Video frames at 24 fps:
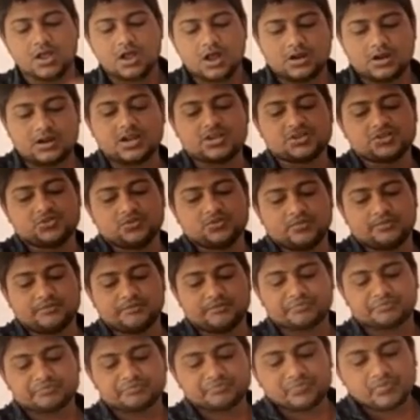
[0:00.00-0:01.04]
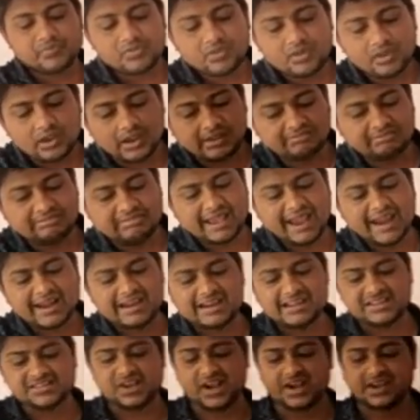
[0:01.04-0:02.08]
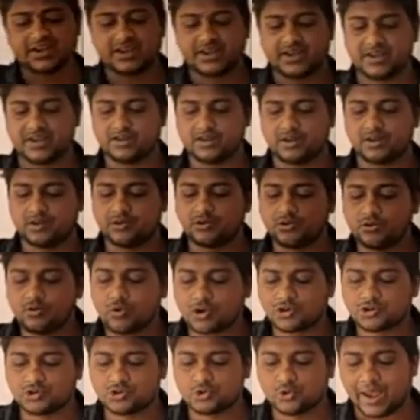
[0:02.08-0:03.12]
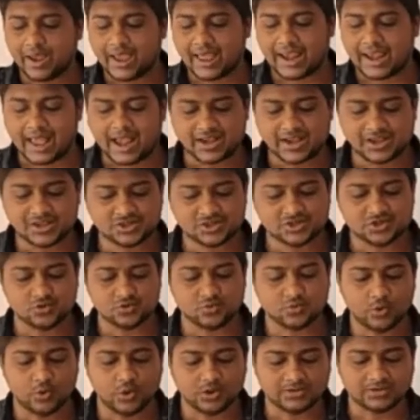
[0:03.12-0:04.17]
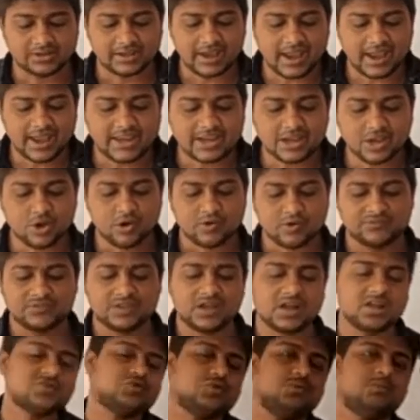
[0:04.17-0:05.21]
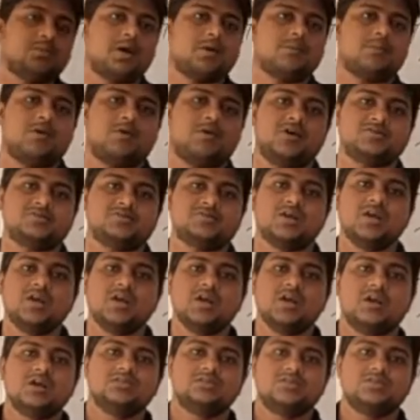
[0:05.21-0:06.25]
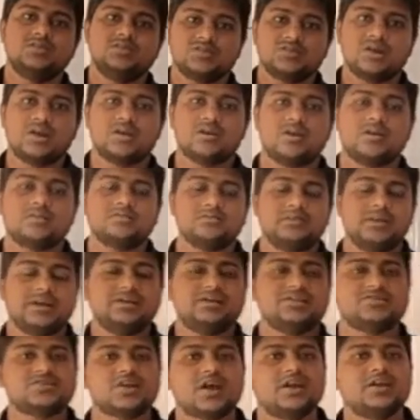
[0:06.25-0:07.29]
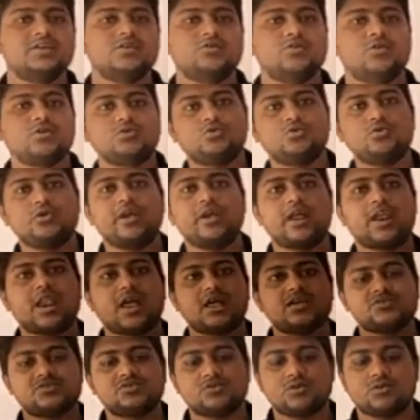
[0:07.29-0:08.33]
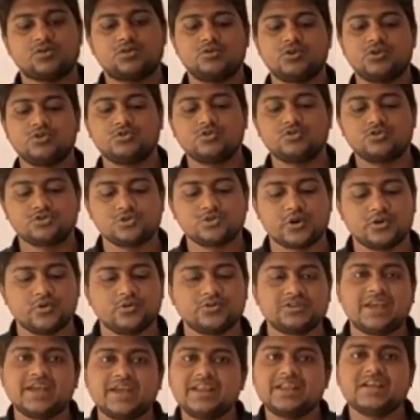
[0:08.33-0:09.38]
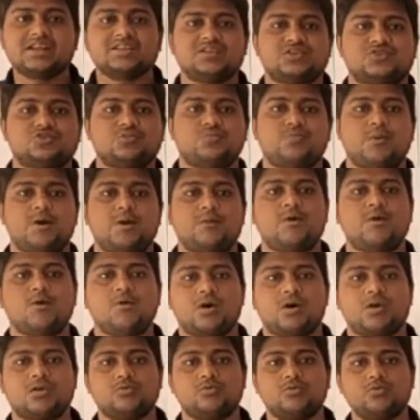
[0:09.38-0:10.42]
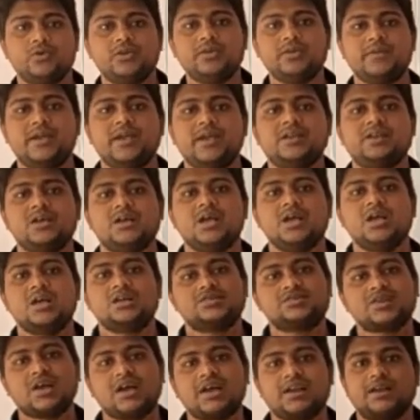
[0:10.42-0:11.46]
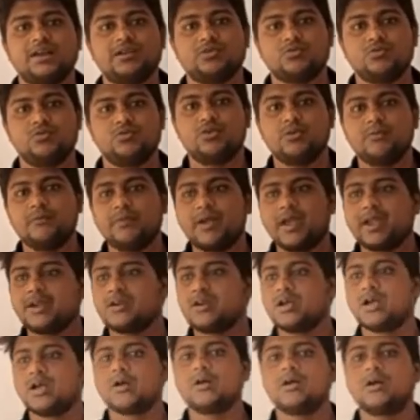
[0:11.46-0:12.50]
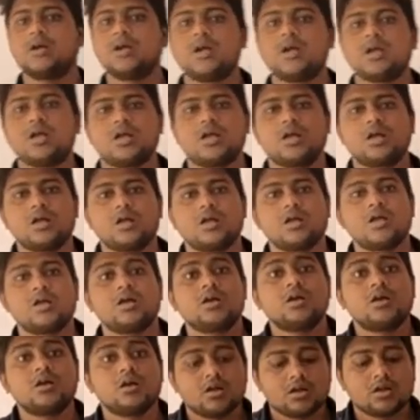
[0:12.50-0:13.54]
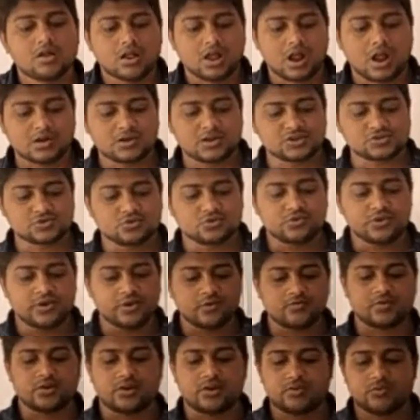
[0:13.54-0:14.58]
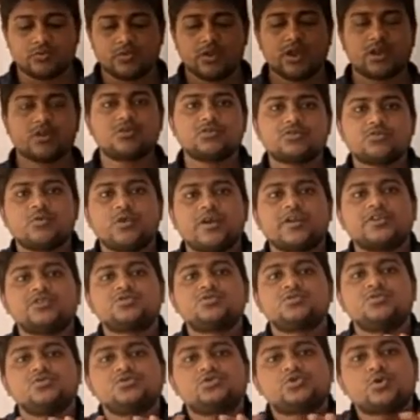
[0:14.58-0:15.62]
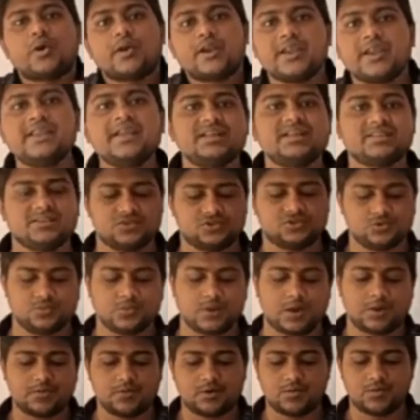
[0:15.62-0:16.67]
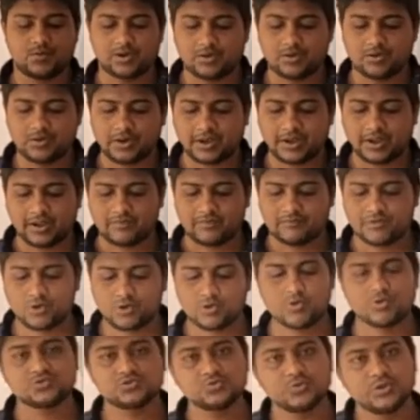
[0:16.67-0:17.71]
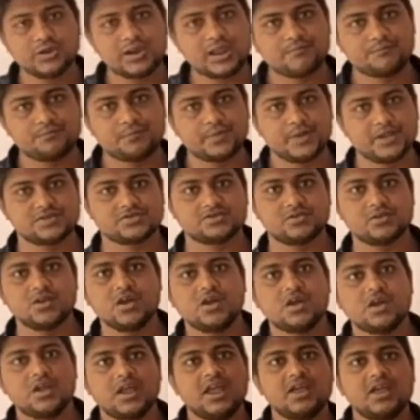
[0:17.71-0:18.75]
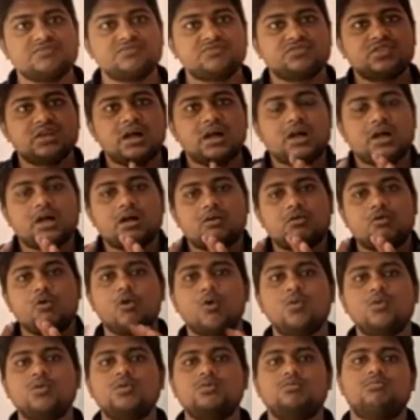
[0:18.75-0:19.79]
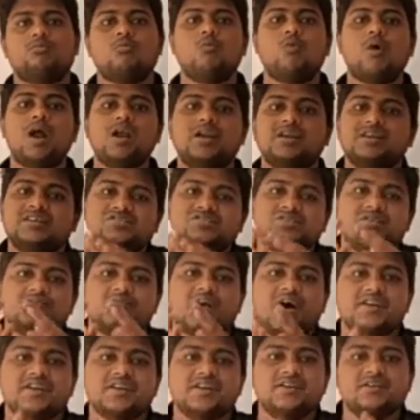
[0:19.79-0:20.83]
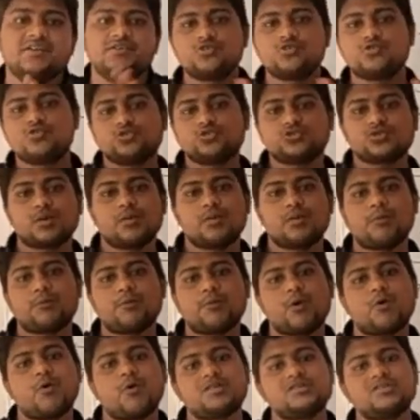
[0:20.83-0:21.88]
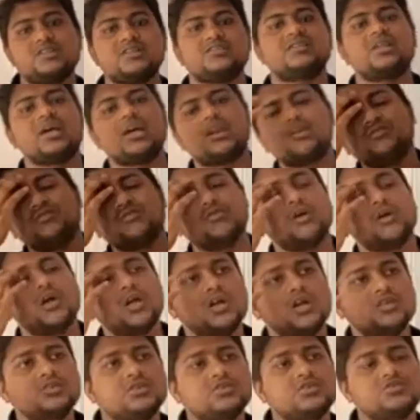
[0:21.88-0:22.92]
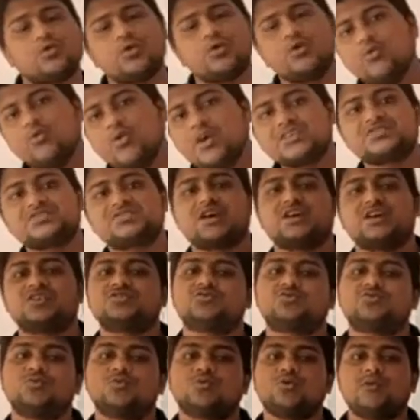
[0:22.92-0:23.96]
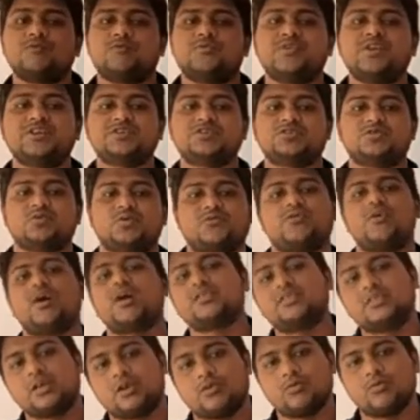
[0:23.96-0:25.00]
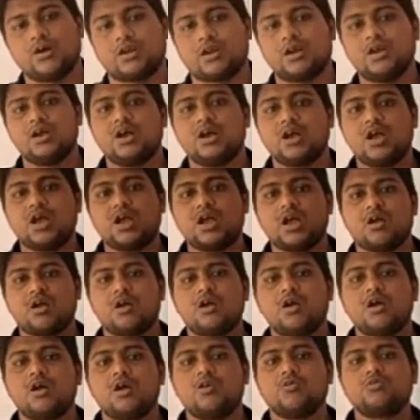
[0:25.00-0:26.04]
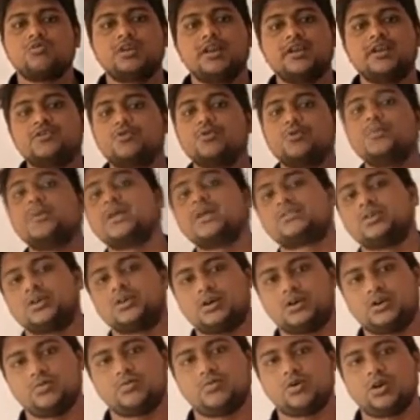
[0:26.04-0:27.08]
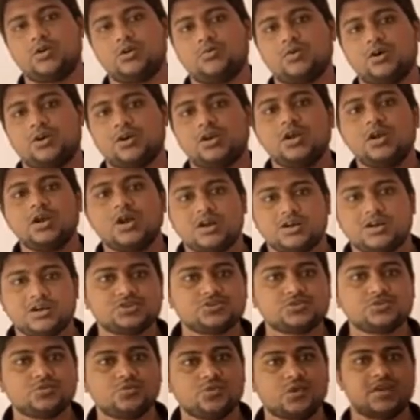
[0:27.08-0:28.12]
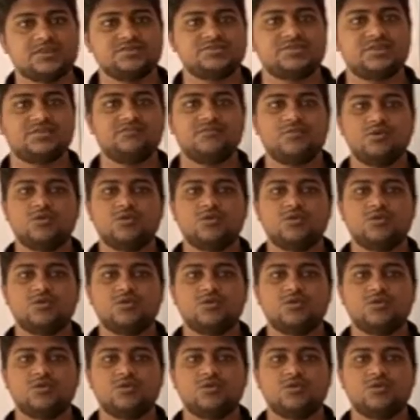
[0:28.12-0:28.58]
Understood? They decided not to align with any of the superpowers. They decide not to align or not to join with any other superpower. We remain silent or remain understood, neutral. We are not going to join any other superpower. Okay, because we love peace. If the whole world is divided into two superpowers, then there's always chance to conflict or further war, which led to be a third world war. Understood what I said?